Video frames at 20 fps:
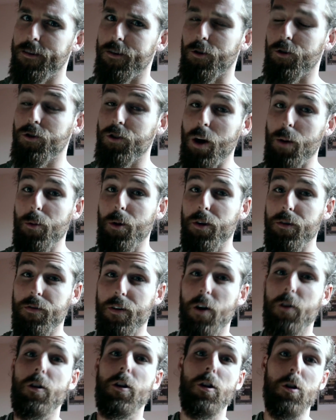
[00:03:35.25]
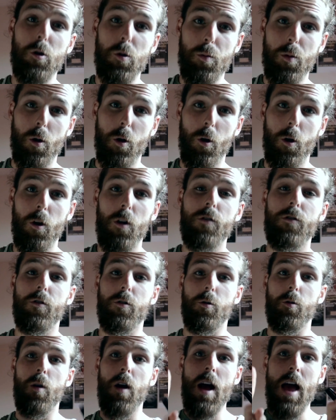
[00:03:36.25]
So someone found a loophole
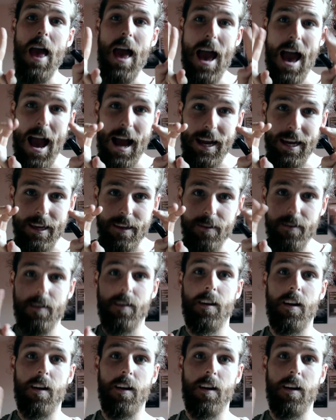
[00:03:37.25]
to hack it.